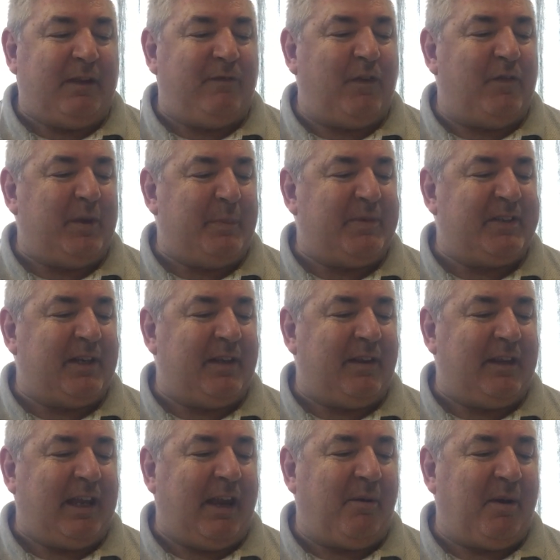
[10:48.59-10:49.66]
50% of
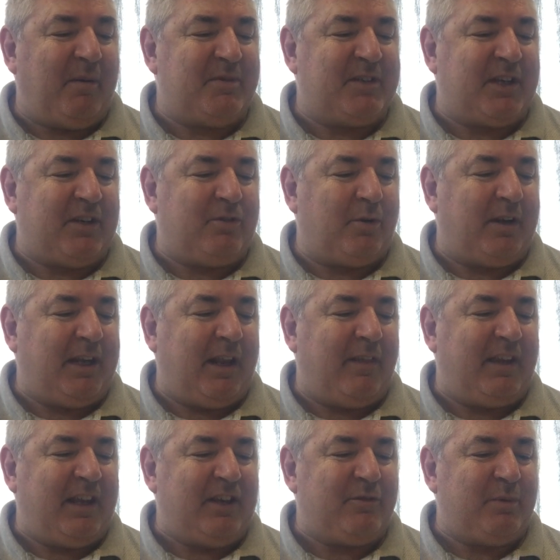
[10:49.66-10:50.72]
the area as they try and get
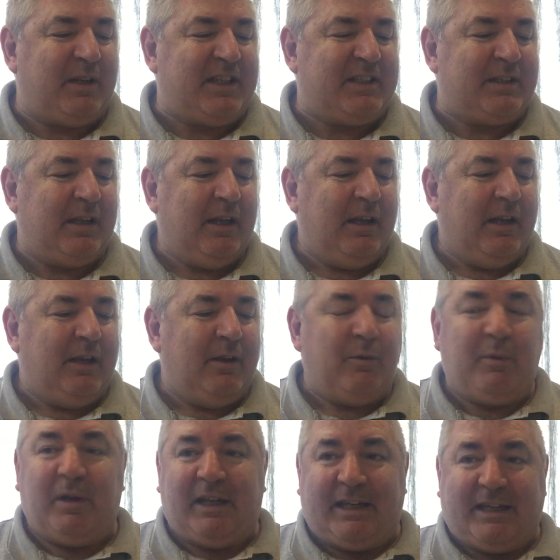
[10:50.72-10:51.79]
things
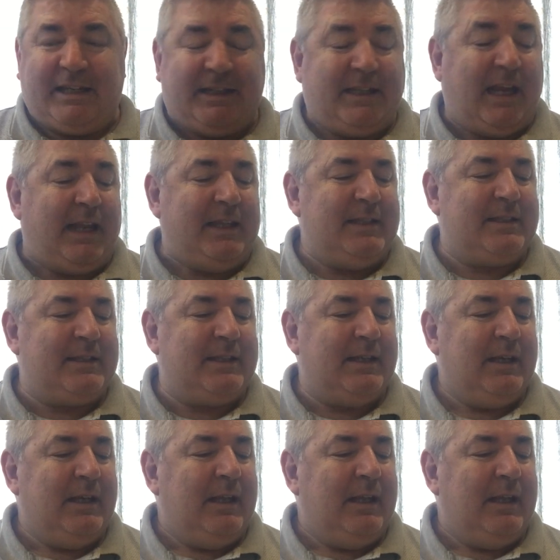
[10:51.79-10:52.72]
really condensed.